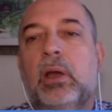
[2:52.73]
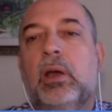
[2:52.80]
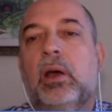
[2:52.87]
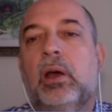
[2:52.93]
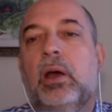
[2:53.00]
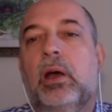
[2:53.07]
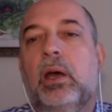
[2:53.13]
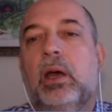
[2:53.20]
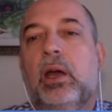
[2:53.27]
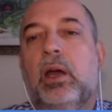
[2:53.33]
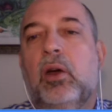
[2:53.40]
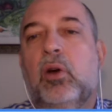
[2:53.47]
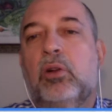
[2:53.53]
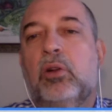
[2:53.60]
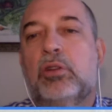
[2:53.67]

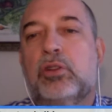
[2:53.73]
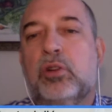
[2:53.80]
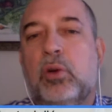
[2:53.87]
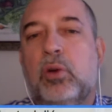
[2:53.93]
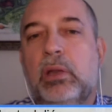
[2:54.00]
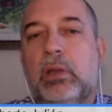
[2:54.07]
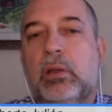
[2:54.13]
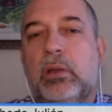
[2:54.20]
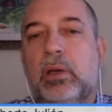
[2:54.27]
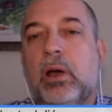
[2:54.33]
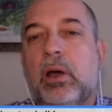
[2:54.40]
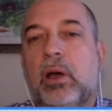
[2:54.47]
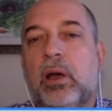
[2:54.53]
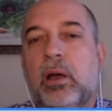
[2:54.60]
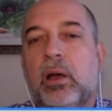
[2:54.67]
also in
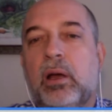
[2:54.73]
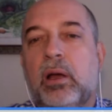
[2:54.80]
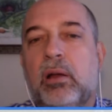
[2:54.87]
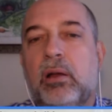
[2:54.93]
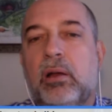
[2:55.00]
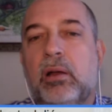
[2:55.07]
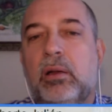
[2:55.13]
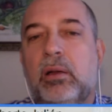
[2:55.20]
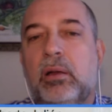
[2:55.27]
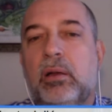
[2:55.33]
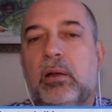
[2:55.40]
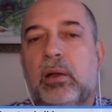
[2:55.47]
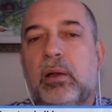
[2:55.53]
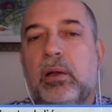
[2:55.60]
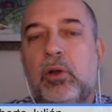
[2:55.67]
the
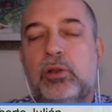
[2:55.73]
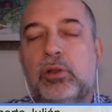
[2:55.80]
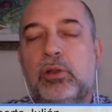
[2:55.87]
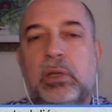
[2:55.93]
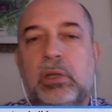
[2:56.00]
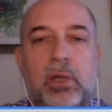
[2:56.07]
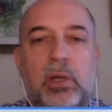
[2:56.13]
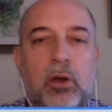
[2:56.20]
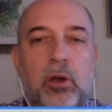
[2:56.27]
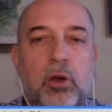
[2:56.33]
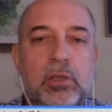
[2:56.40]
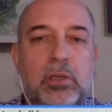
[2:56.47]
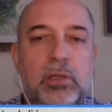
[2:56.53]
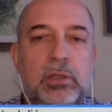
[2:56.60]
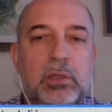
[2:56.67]
Lucent
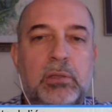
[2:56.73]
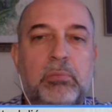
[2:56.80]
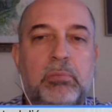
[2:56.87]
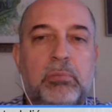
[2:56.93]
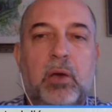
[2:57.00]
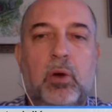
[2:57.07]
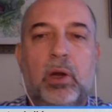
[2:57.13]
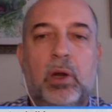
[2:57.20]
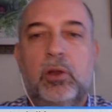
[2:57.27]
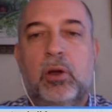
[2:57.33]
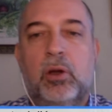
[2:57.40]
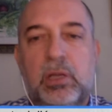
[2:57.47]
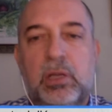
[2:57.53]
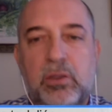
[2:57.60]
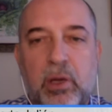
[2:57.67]
Technologies microelectronics
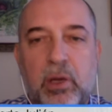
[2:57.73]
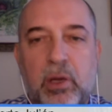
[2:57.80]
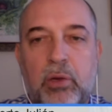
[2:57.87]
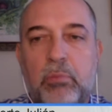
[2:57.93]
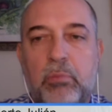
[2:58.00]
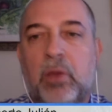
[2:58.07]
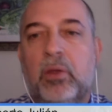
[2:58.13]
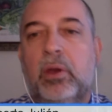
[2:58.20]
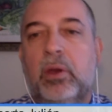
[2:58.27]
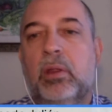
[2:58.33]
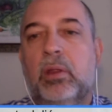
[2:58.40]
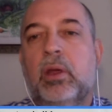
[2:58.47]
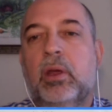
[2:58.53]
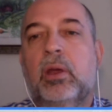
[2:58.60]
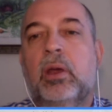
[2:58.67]
factory in Madrid
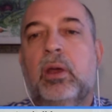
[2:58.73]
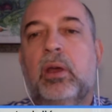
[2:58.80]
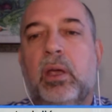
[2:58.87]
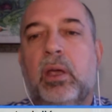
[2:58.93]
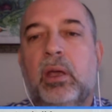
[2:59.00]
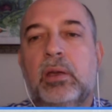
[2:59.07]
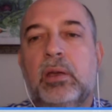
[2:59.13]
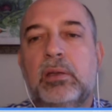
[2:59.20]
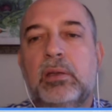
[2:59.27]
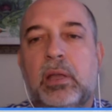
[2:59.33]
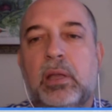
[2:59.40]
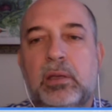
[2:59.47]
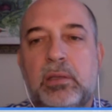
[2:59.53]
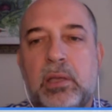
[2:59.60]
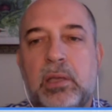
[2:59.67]
in
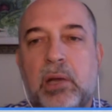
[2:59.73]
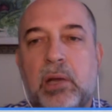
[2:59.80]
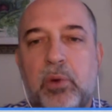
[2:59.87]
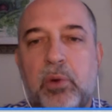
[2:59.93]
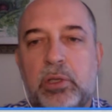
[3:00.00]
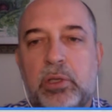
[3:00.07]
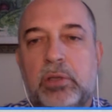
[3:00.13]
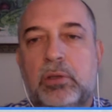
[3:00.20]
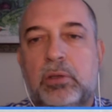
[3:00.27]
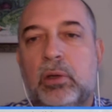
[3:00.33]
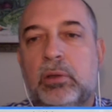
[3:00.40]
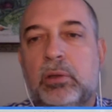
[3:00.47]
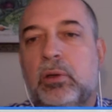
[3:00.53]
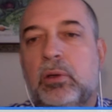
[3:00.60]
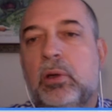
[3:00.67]
statistical process
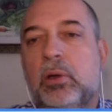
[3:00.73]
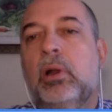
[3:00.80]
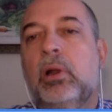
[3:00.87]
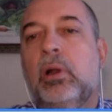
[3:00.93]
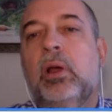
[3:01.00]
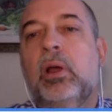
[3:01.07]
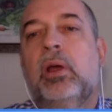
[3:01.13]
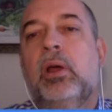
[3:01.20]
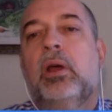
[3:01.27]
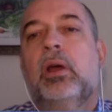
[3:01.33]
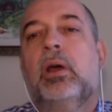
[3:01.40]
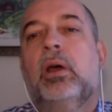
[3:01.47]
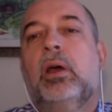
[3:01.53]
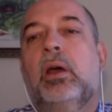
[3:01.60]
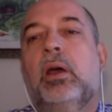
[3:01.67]
control.
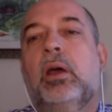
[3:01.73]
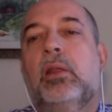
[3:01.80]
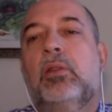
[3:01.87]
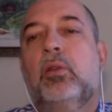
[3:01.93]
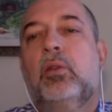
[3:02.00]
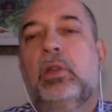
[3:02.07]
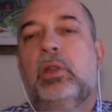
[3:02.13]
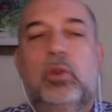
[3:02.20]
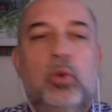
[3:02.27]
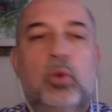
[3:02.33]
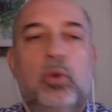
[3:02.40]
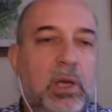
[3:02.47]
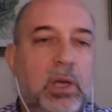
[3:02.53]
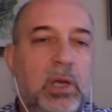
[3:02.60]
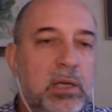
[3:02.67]
During 2
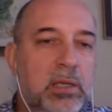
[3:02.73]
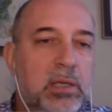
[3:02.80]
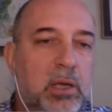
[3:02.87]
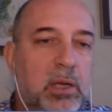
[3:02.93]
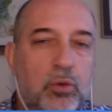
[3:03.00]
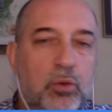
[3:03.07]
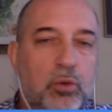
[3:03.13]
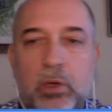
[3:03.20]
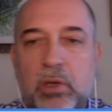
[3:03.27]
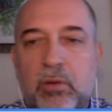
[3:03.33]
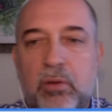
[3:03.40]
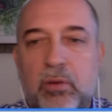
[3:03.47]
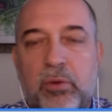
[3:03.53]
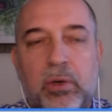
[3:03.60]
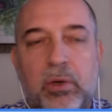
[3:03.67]
years, I was working
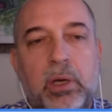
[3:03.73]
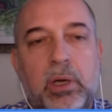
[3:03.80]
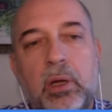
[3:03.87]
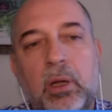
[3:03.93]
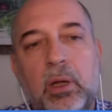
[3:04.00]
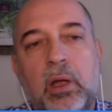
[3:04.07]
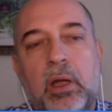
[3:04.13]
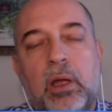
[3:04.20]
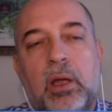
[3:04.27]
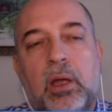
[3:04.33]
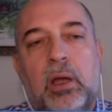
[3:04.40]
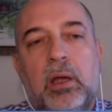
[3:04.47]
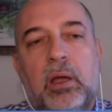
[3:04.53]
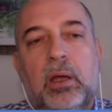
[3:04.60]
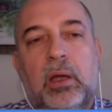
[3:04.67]
for a